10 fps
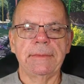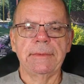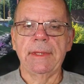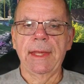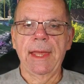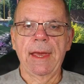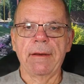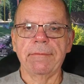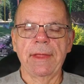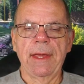they
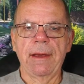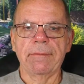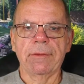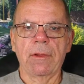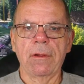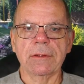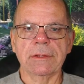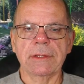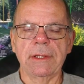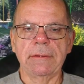have laws
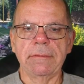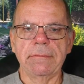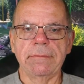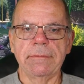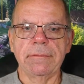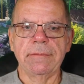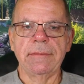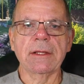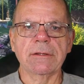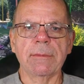that,
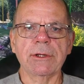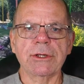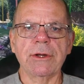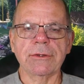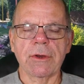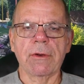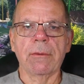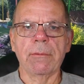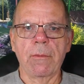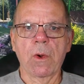not so much in Arizona,
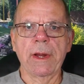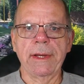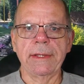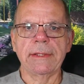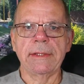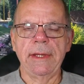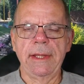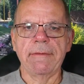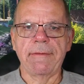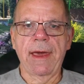more in
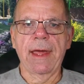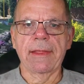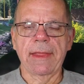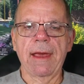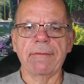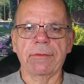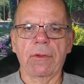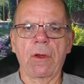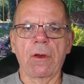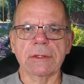Nevada, they have
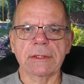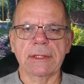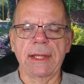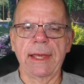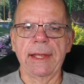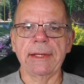laws that